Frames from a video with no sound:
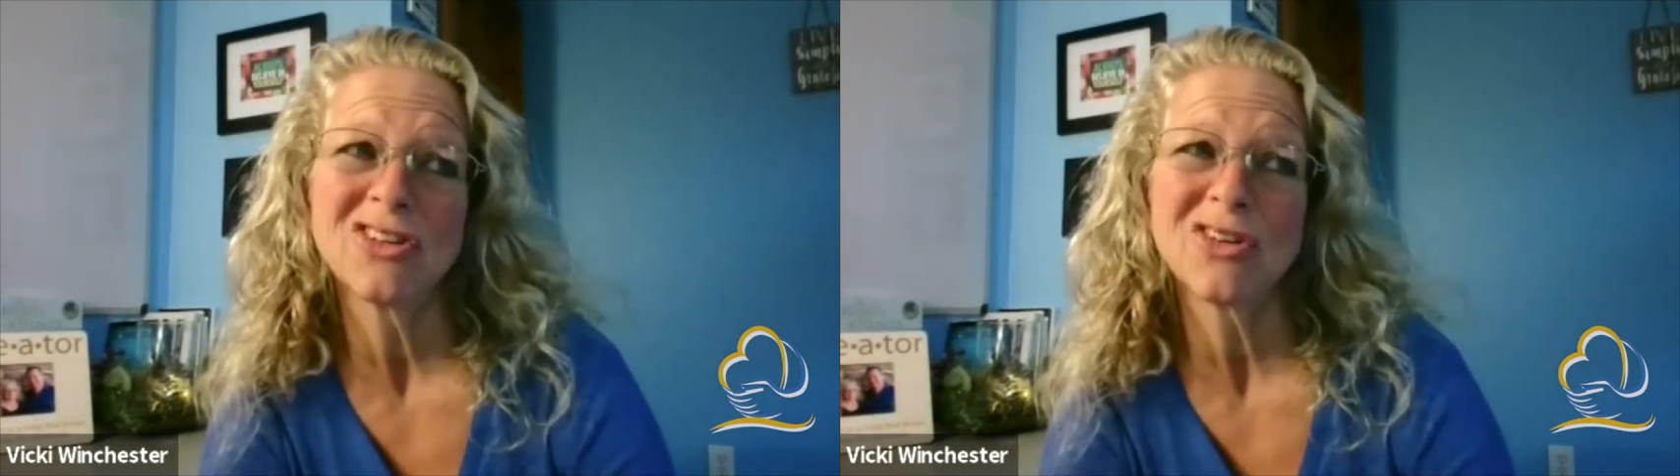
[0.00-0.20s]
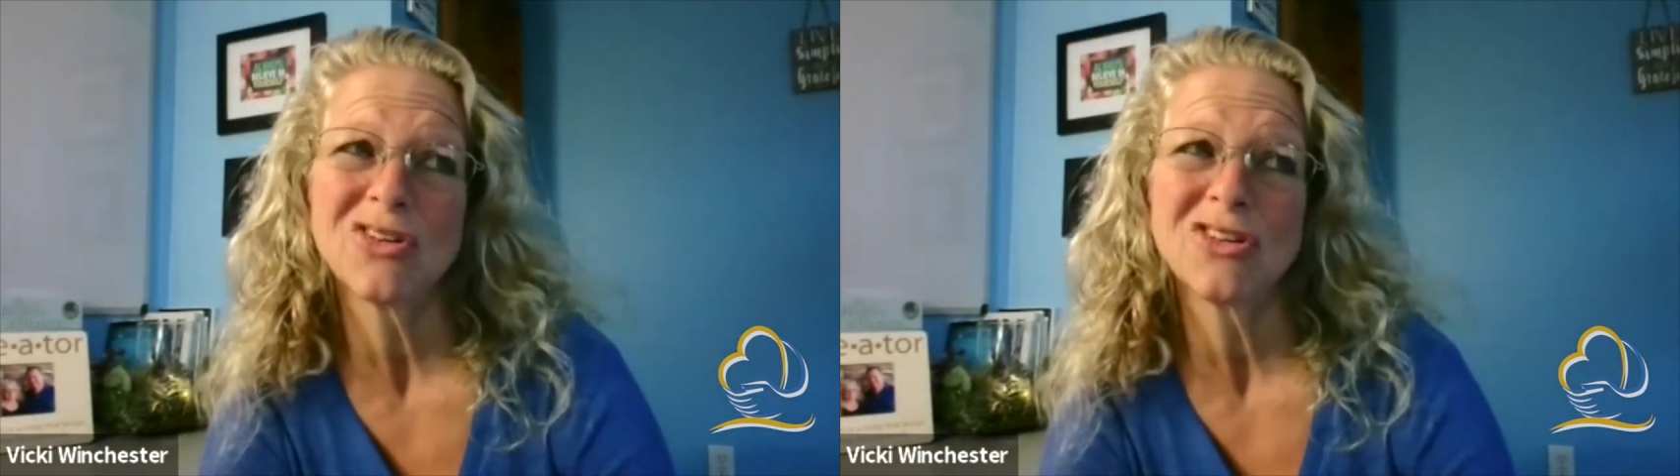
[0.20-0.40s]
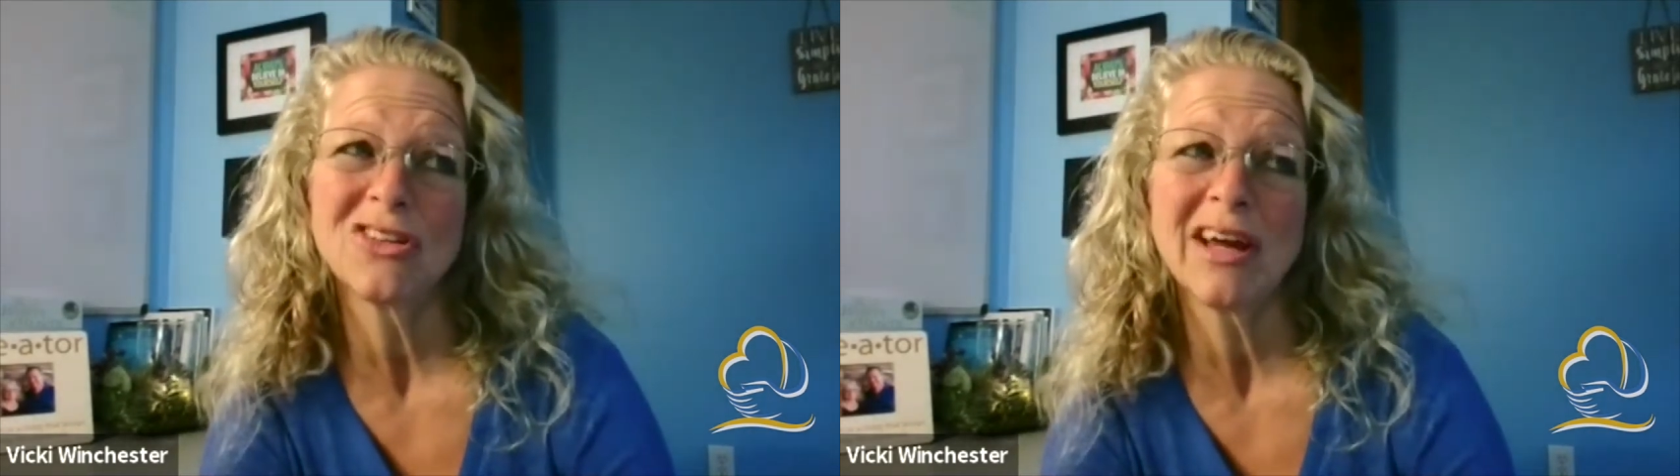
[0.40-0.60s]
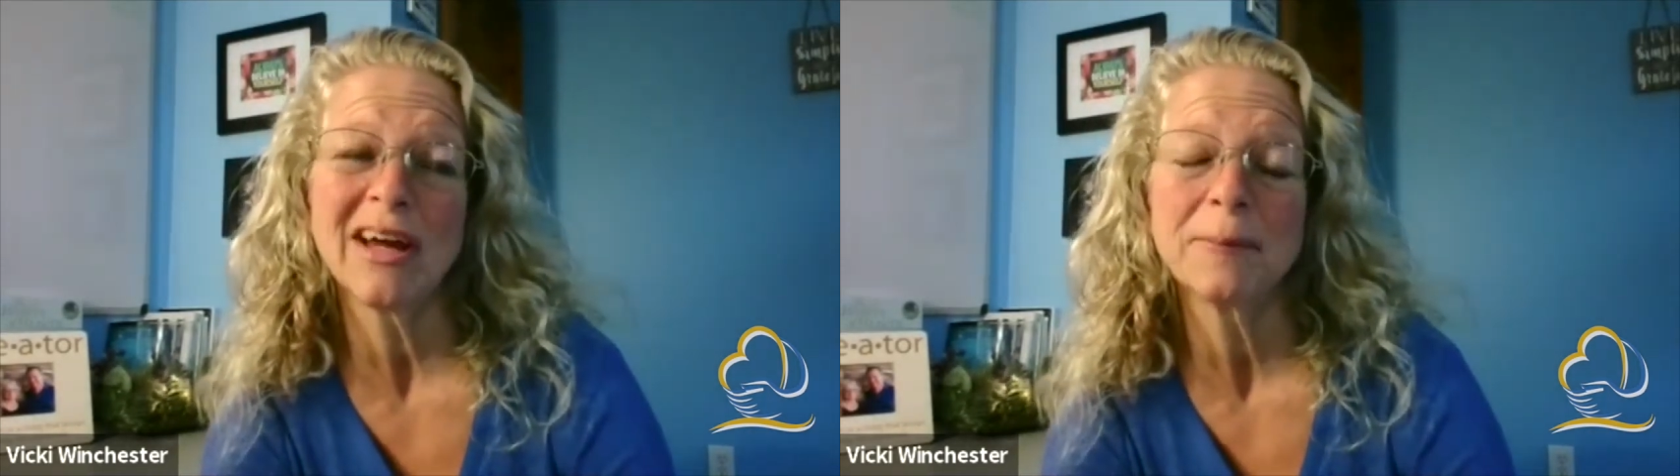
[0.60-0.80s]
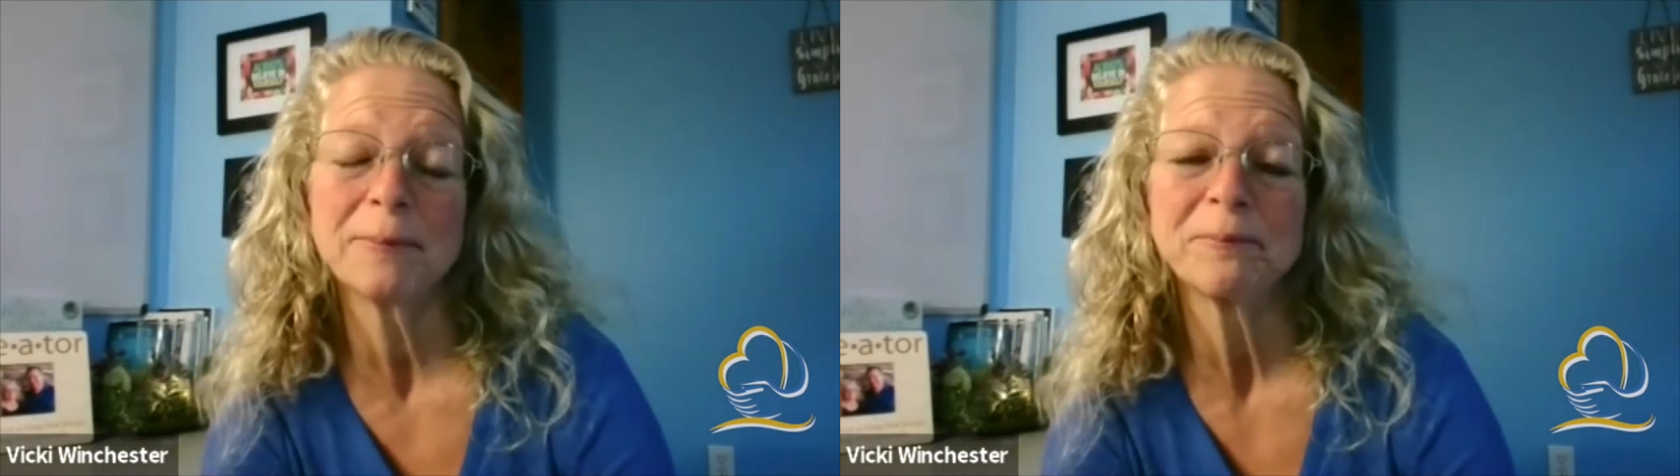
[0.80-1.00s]
She goes, yeah,
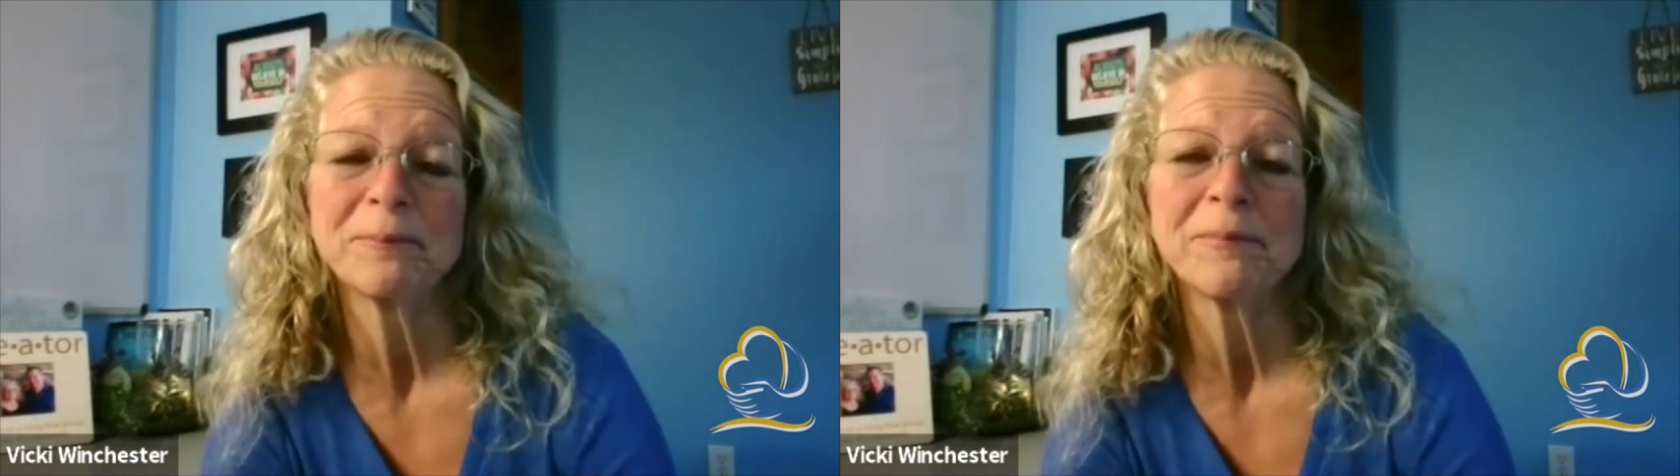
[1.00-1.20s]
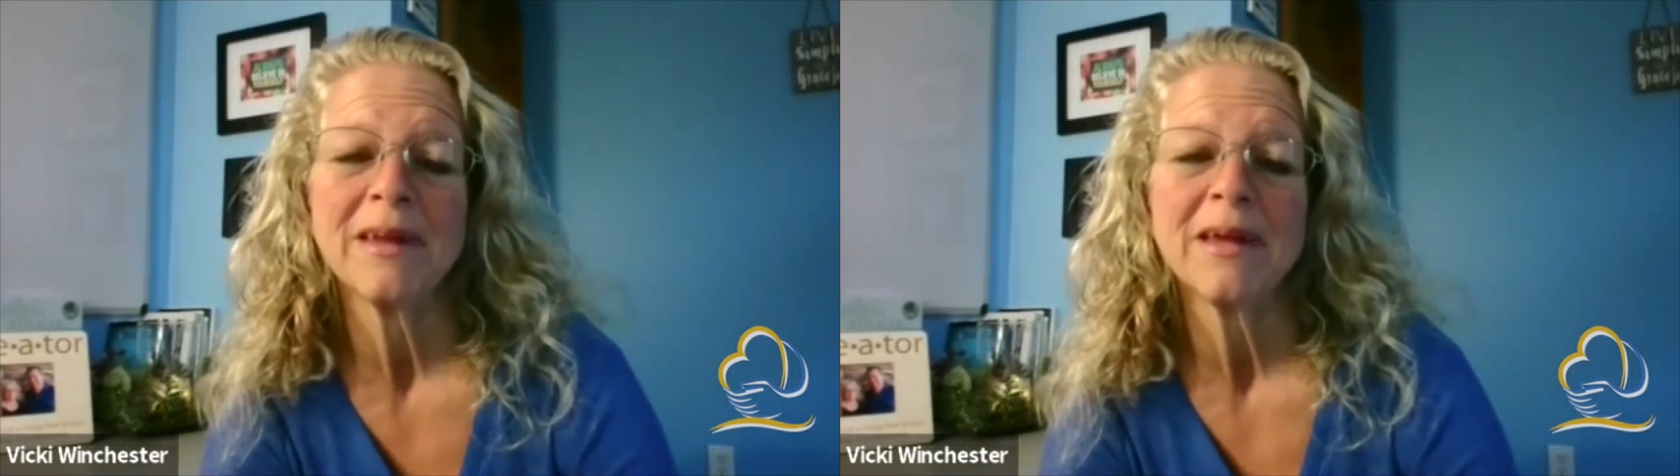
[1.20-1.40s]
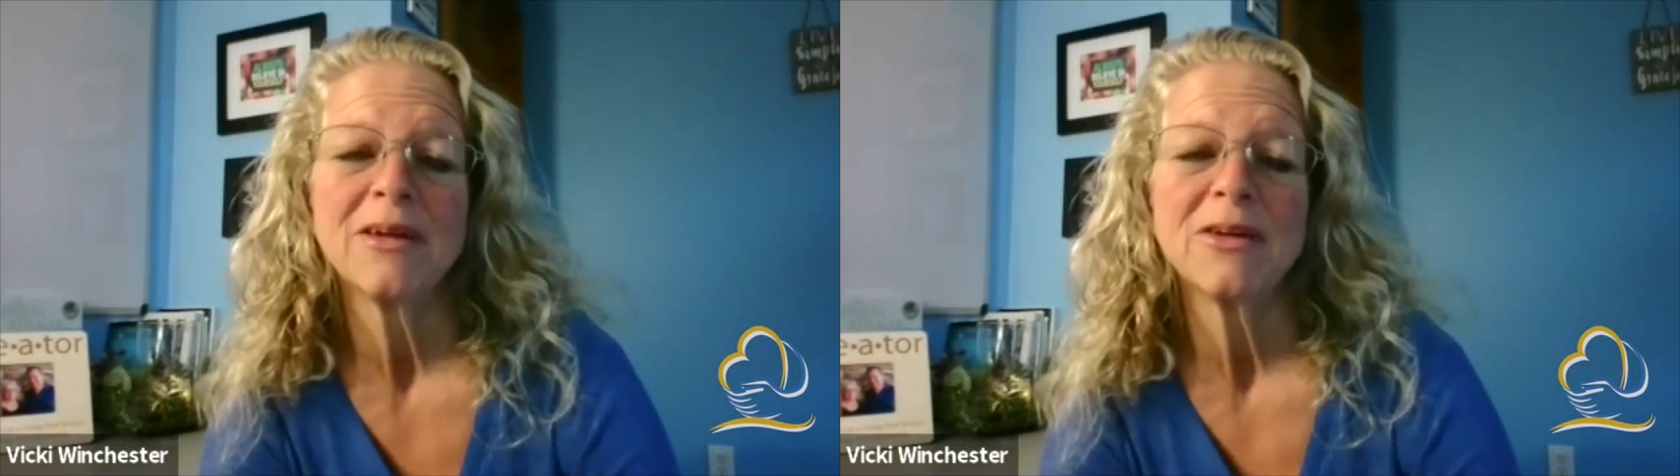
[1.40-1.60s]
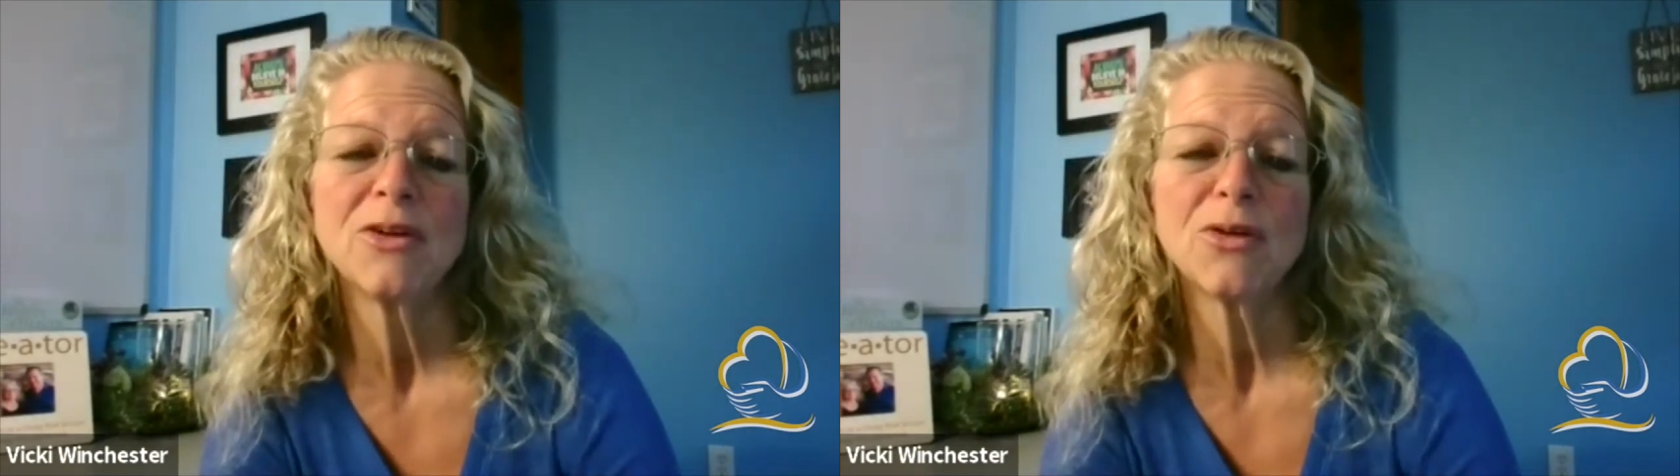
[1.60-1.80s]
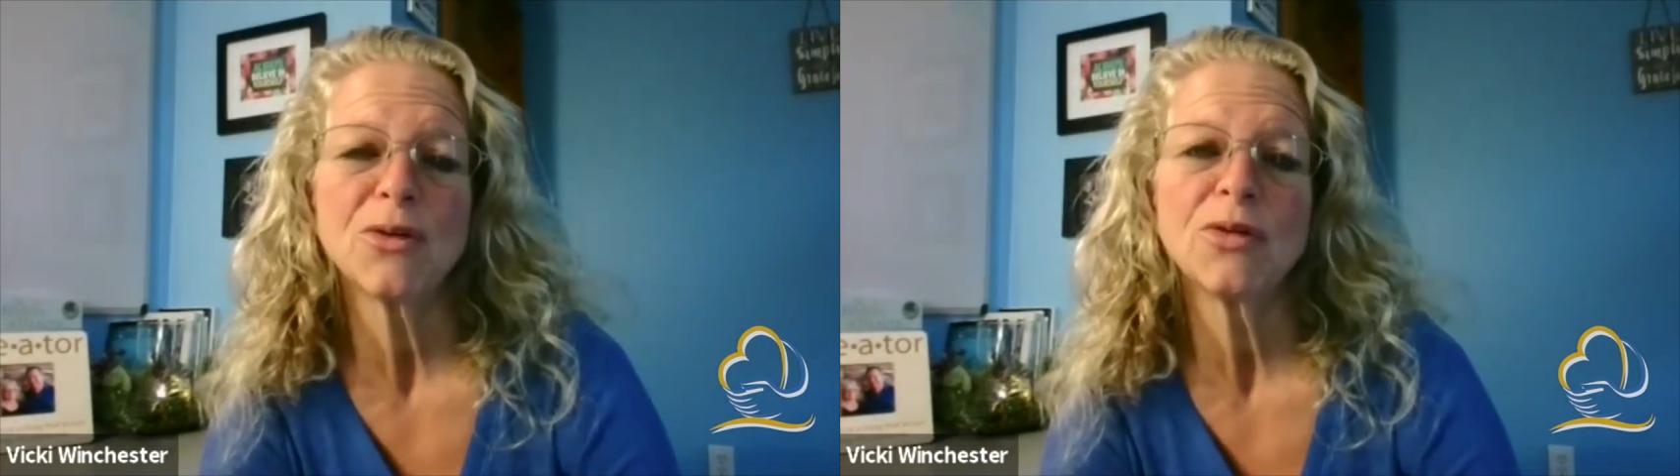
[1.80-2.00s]
you